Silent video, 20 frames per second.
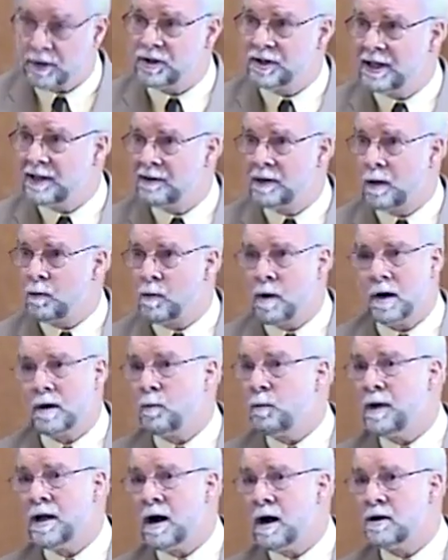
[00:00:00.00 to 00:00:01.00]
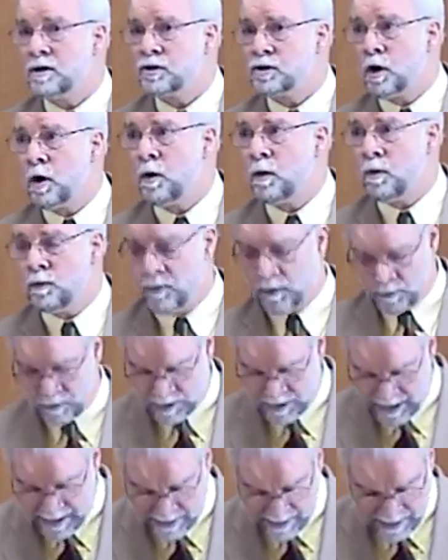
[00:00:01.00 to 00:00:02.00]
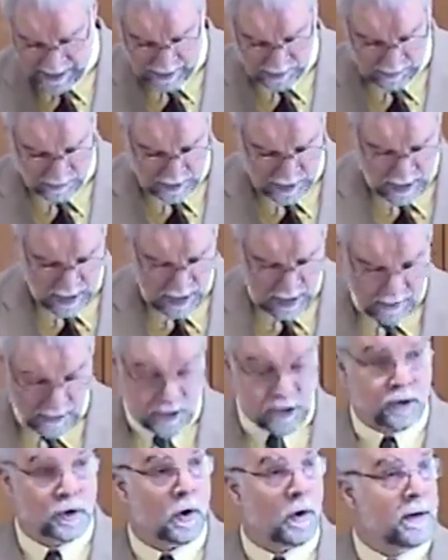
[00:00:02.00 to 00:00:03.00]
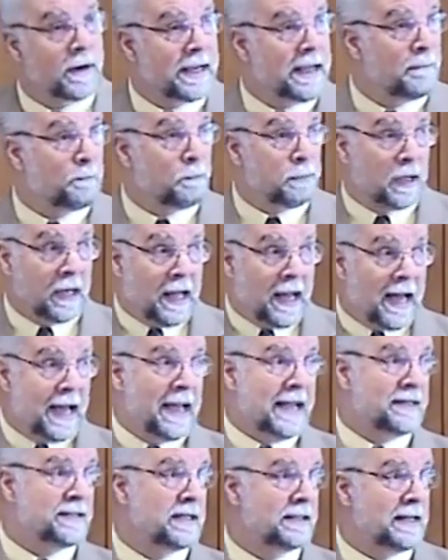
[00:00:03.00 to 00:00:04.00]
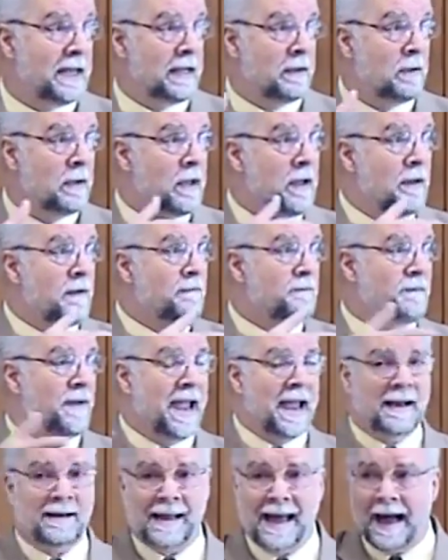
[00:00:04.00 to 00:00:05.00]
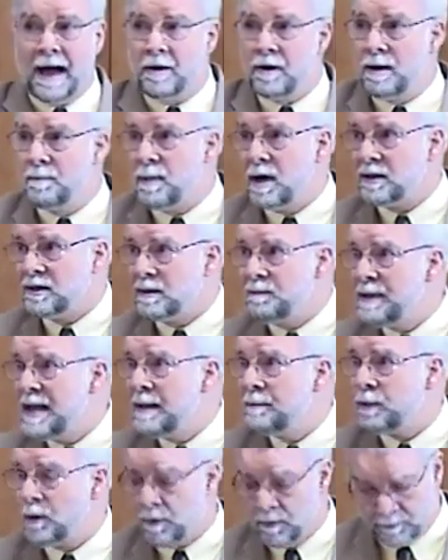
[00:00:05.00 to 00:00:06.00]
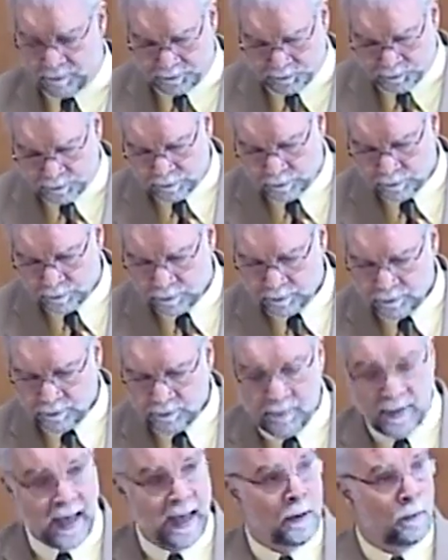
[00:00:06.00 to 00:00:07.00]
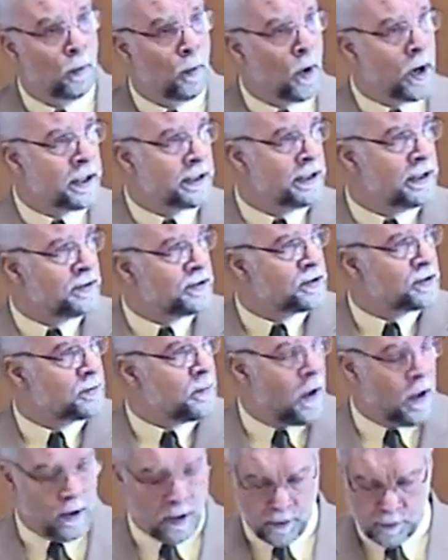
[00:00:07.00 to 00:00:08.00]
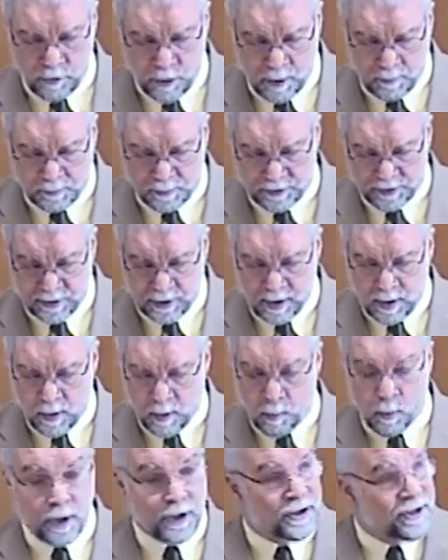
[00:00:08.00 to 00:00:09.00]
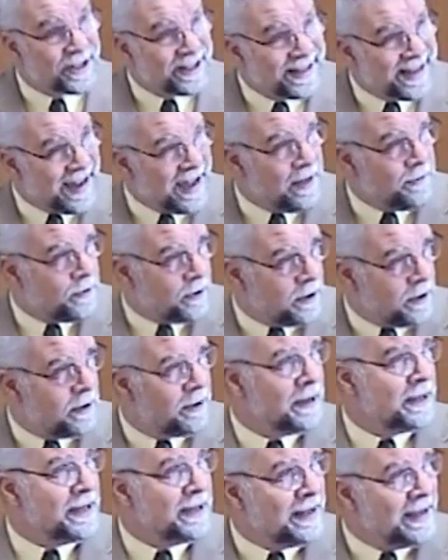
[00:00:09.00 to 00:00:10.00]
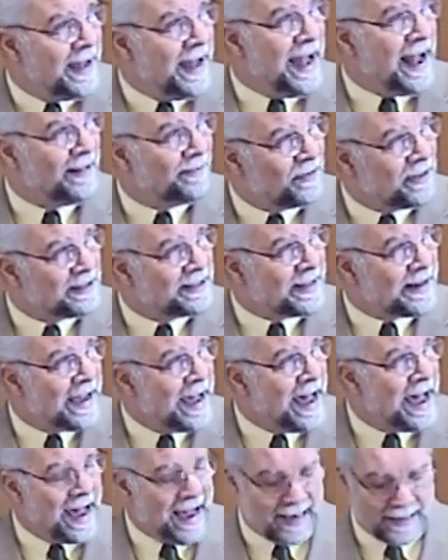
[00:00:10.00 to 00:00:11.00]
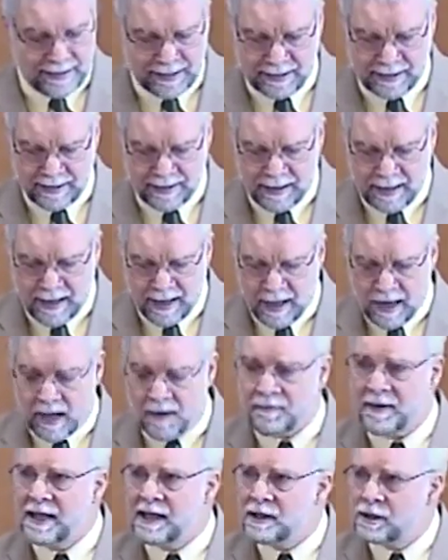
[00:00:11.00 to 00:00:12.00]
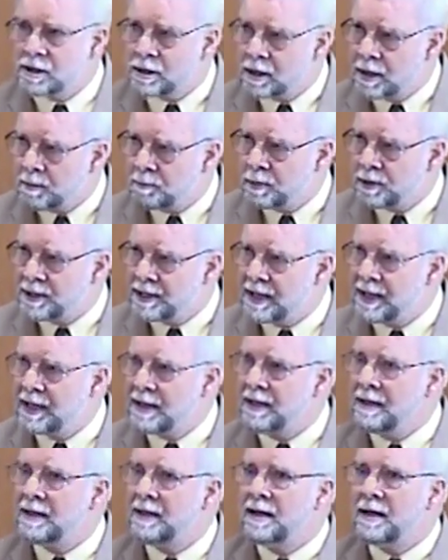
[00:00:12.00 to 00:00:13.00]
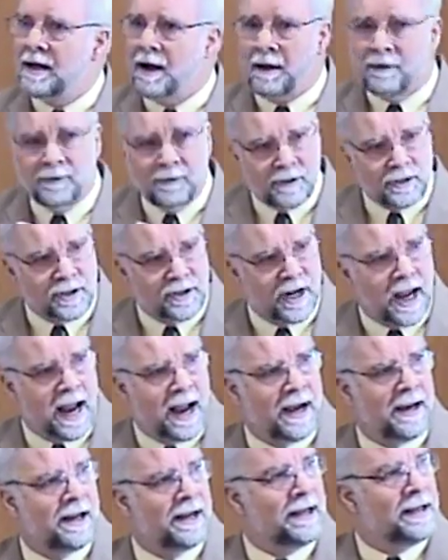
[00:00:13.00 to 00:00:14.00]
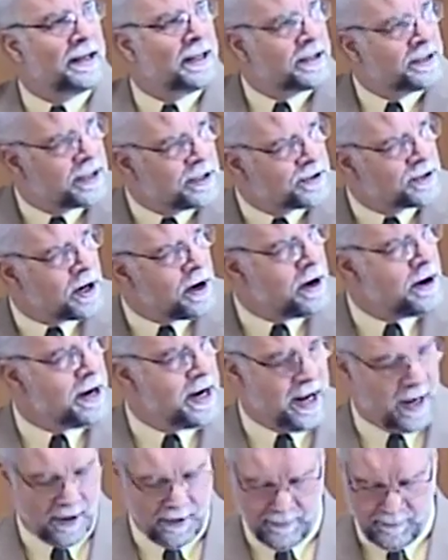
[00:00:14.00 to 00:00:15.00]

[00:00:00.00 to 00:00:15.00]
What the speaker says: did their work, we aren't told those details. The story implies that they fanned out among the people and worked in smaller groups, worked together at the task of interpreting, understanding, discerning.